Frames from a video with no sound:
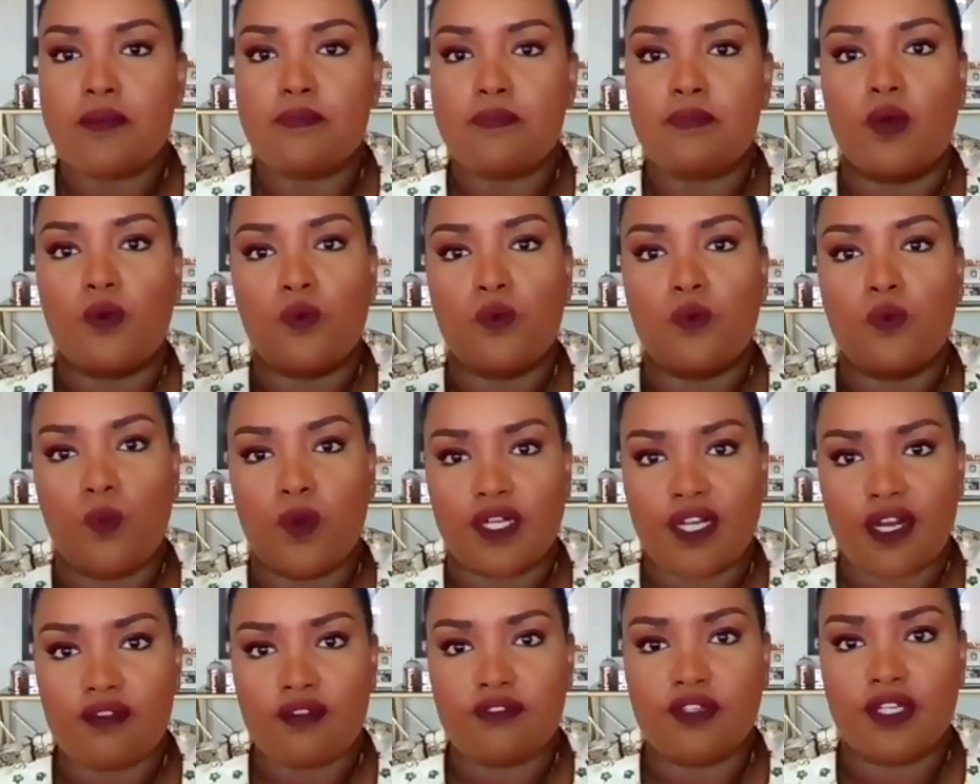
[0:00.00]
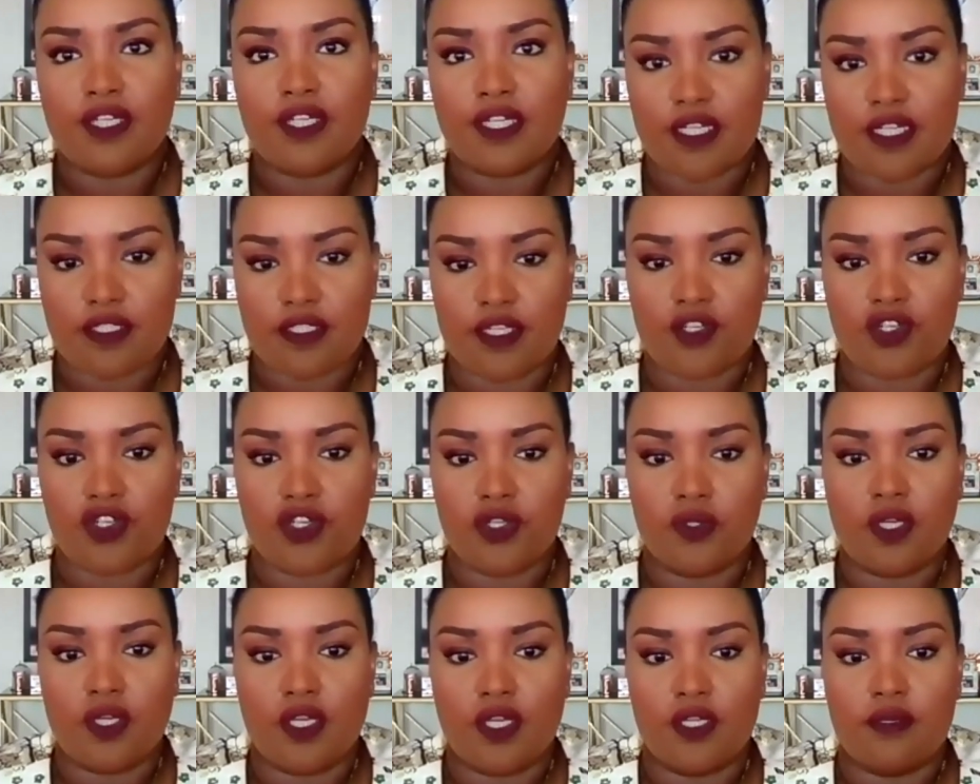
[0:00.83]
But whatever it is that
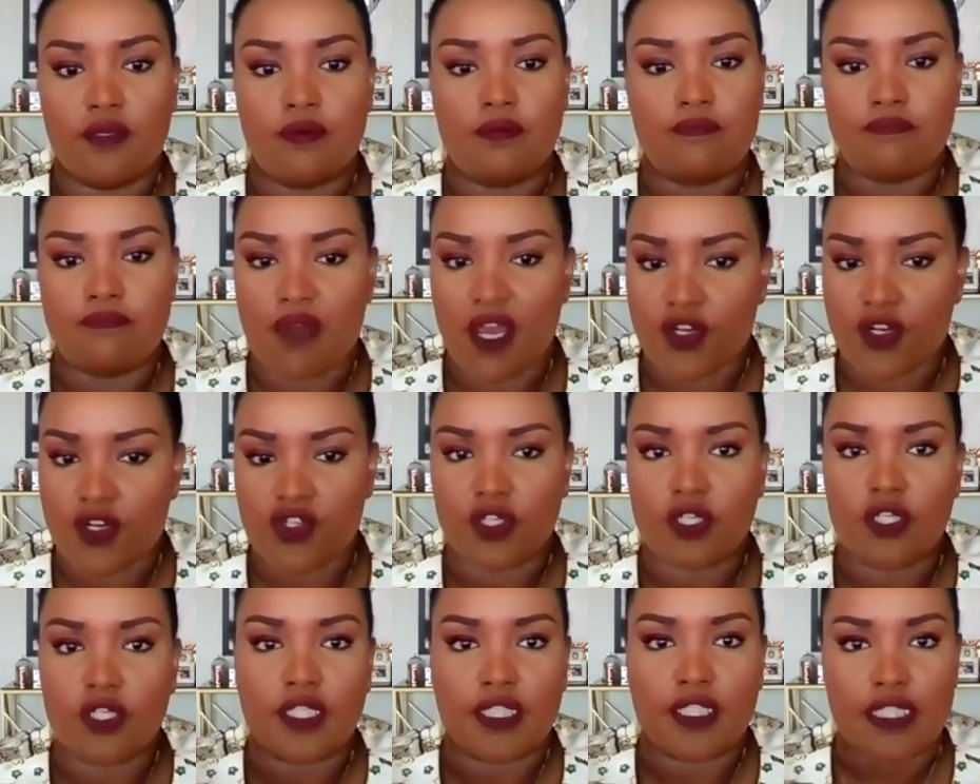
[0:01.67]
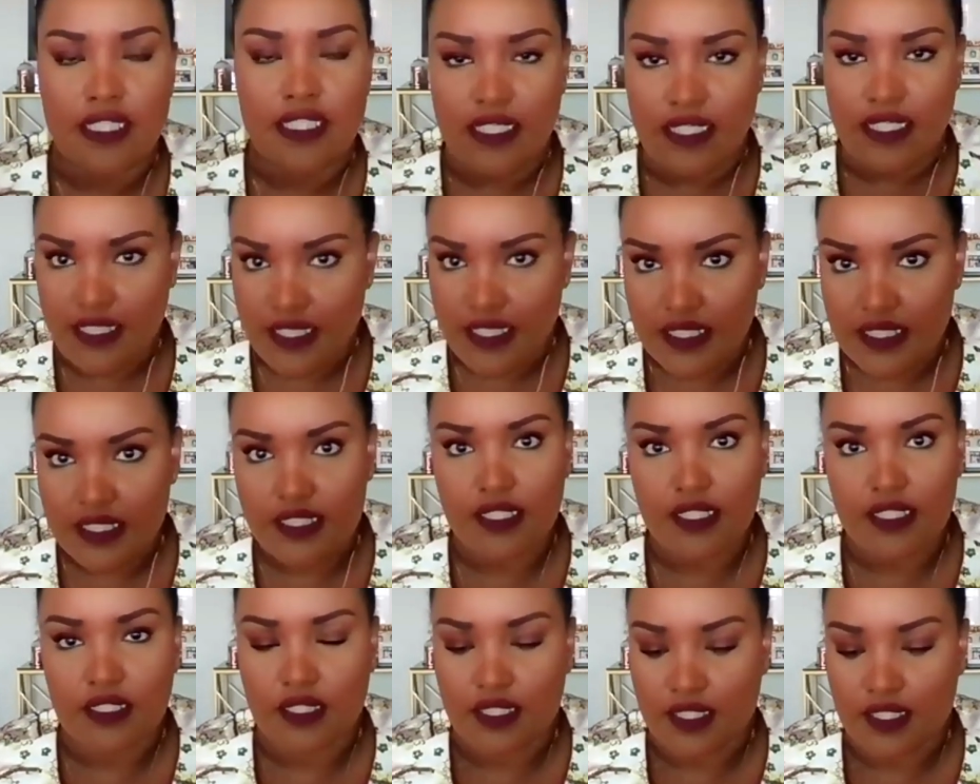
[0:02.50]
you can measure
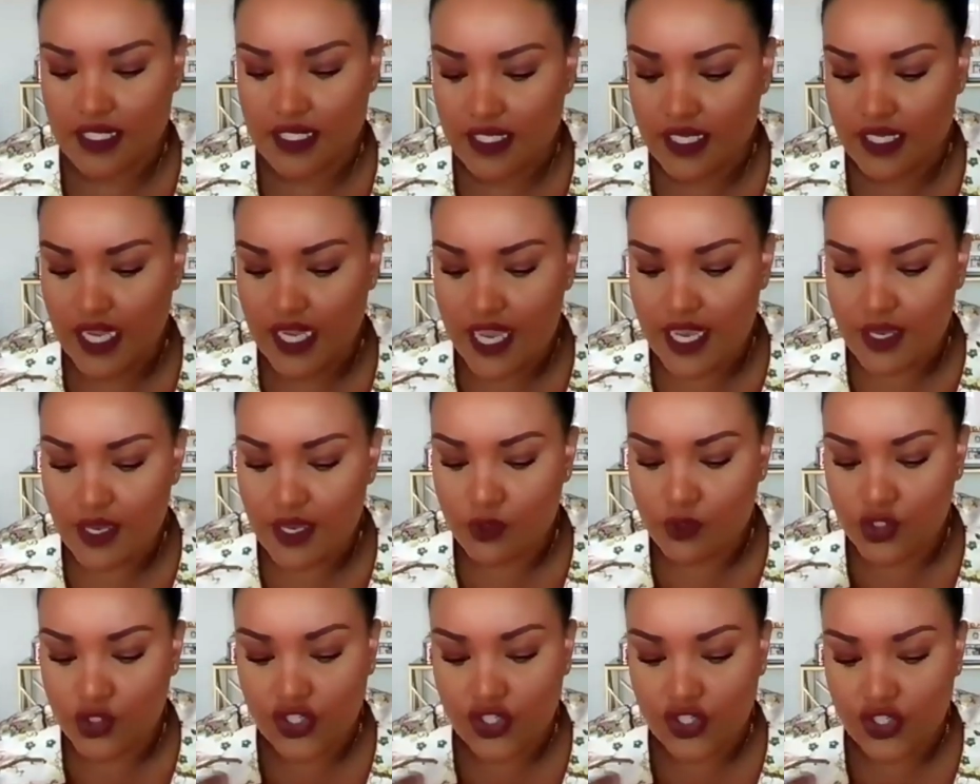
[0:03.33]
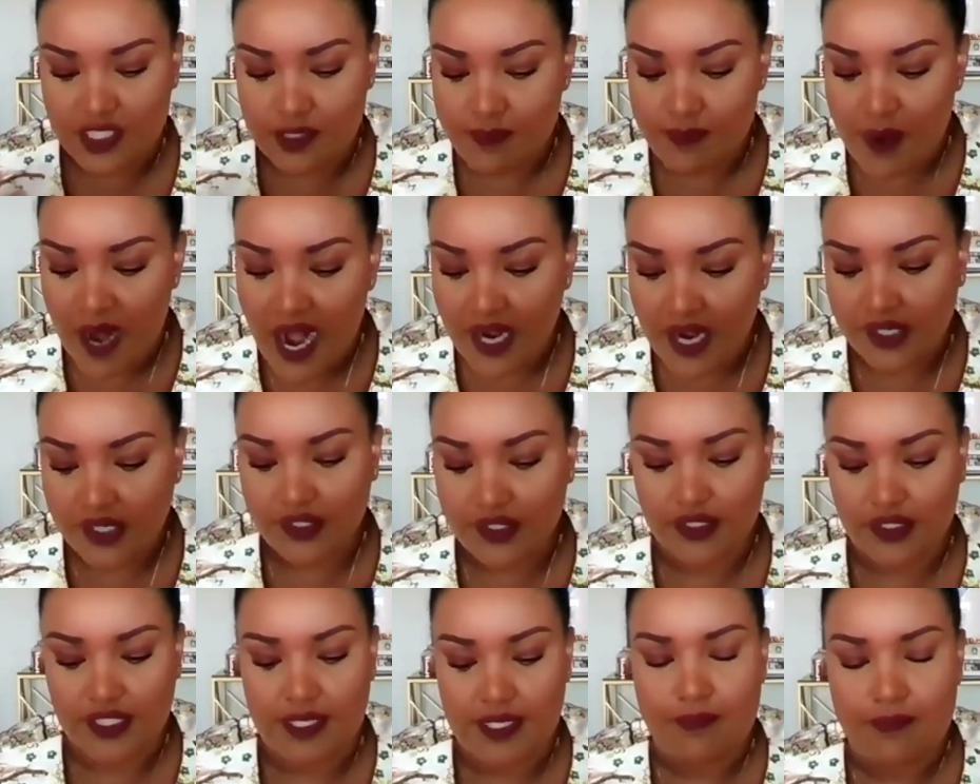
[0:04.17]
consistently,
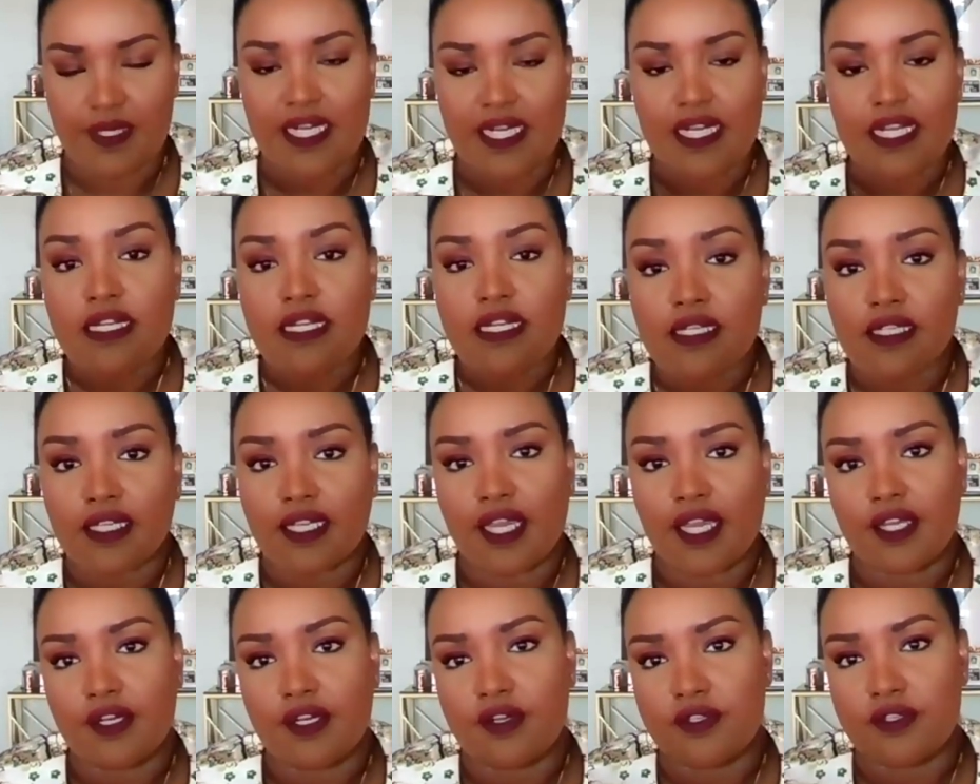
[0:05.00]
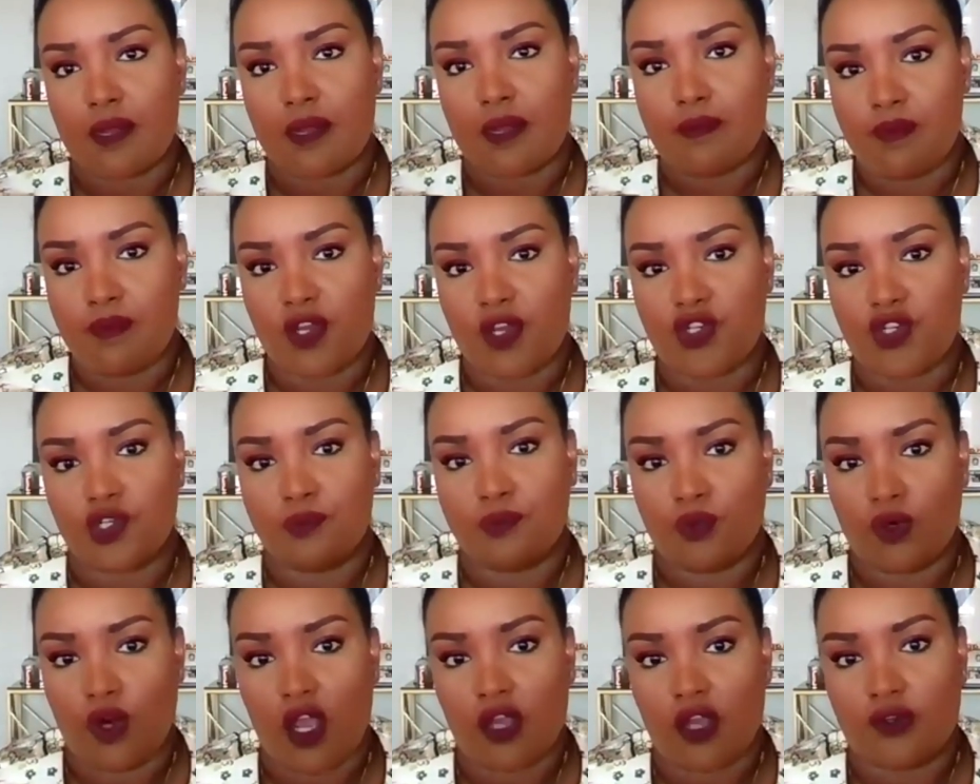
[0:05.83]
transparently, but indicators that
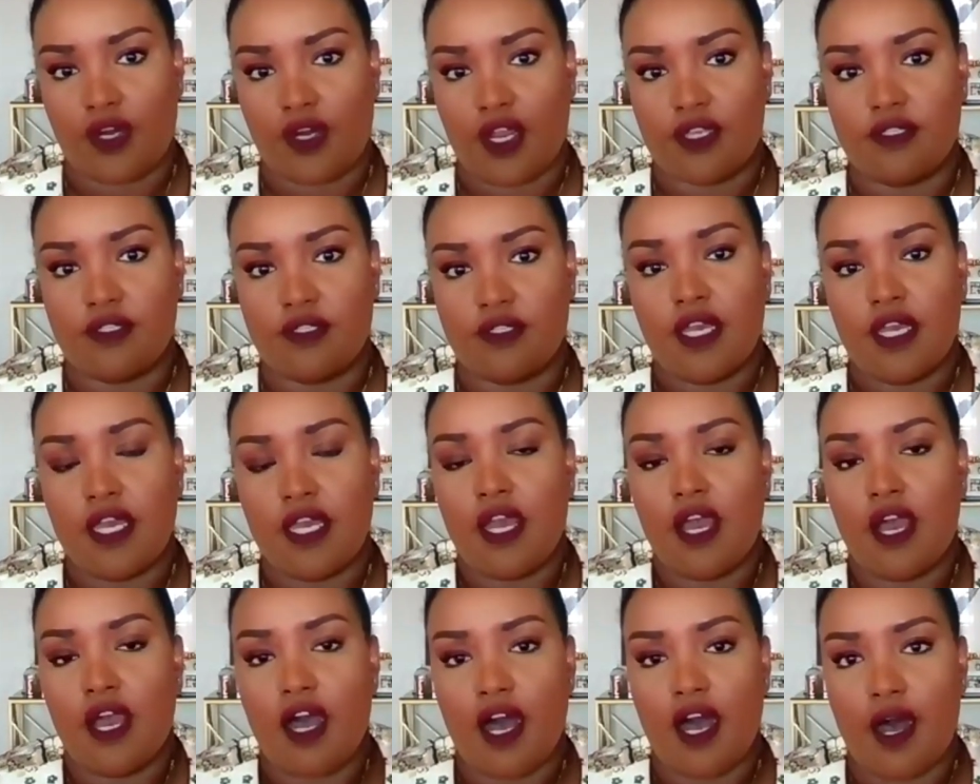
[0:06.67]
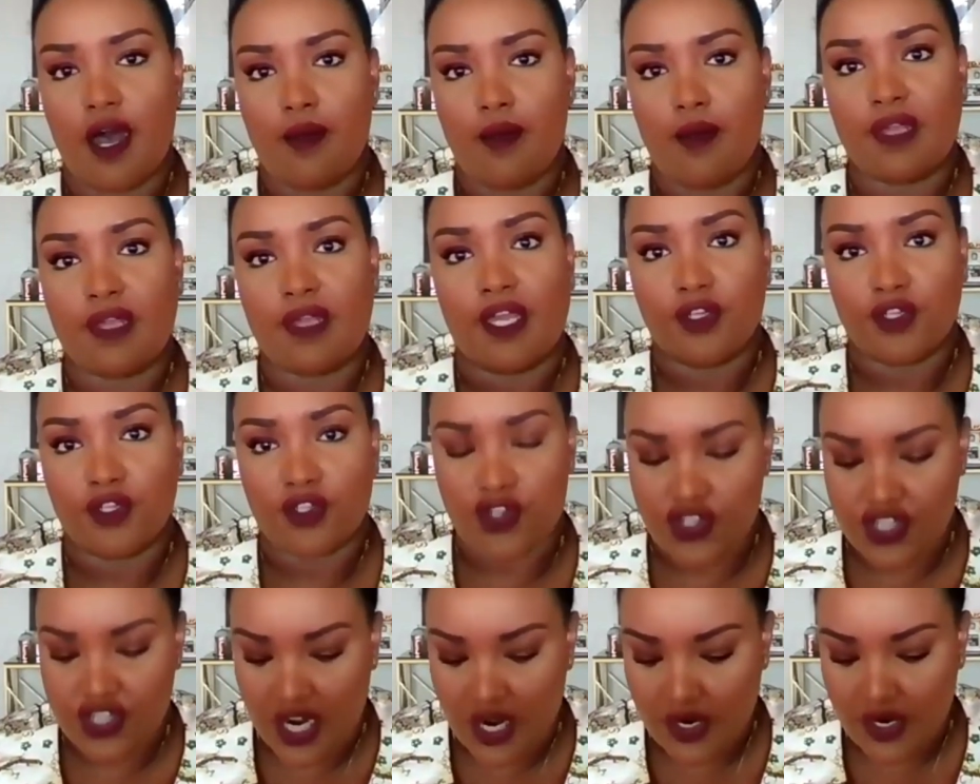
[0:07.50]
measure progress that
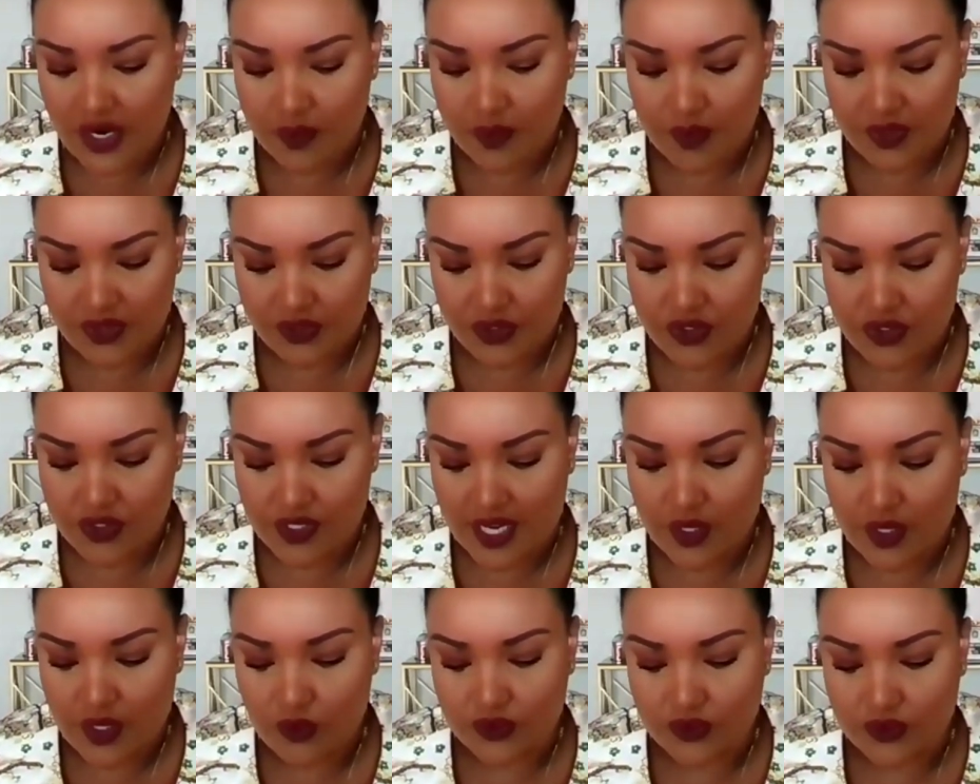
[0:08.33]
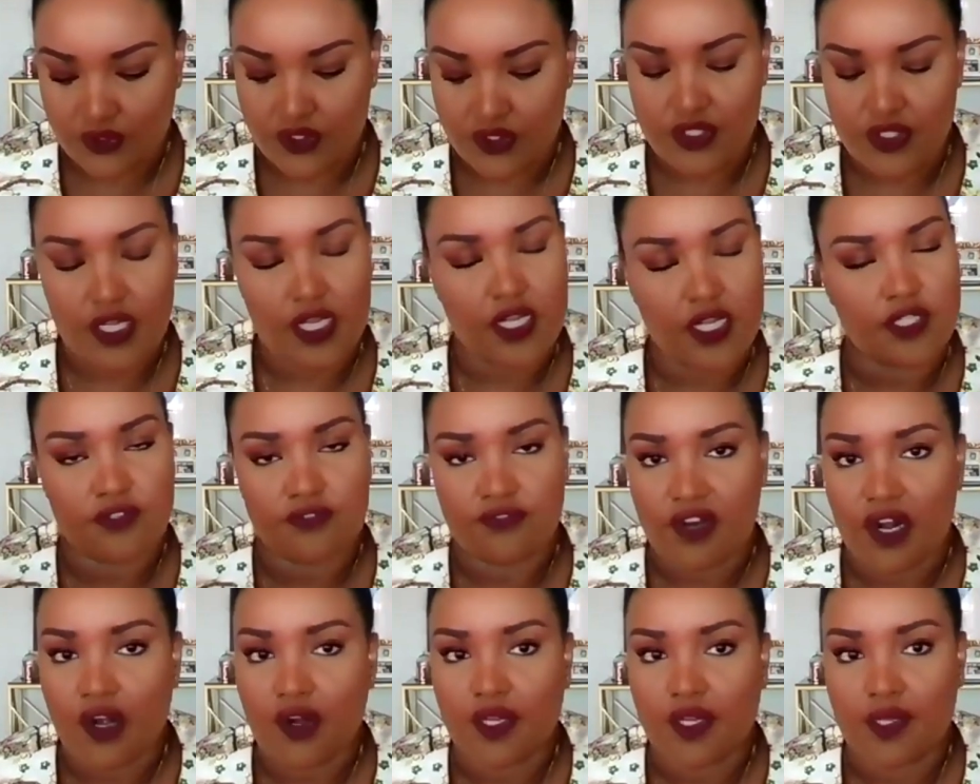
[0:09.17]
you're sharing with your stakeholders, it's
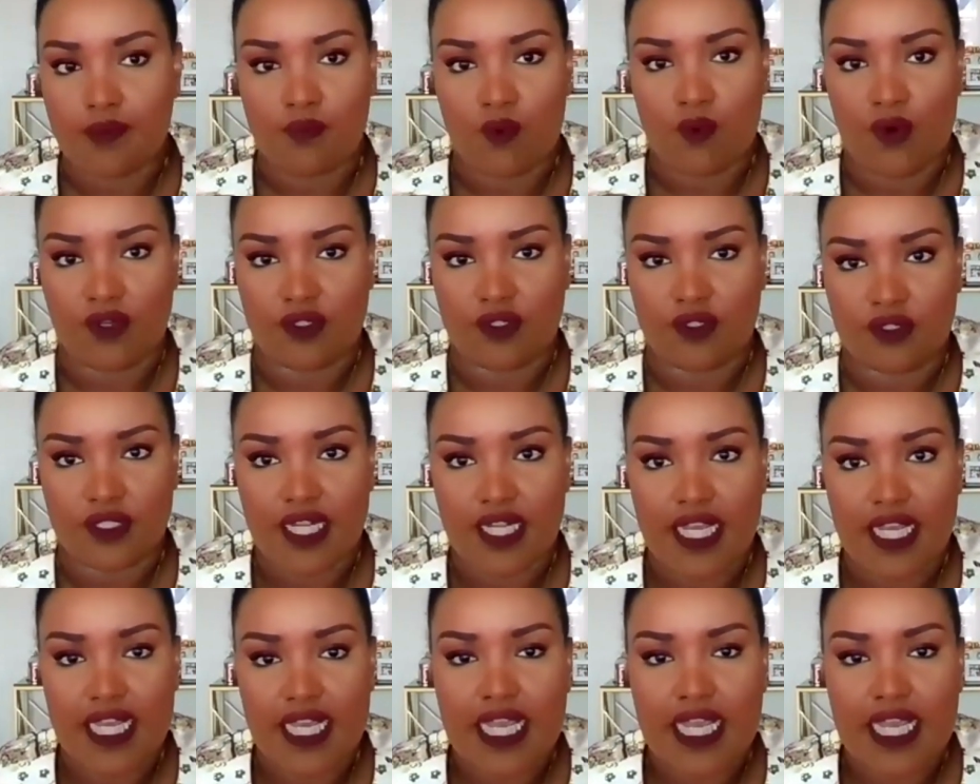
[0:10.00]
very important.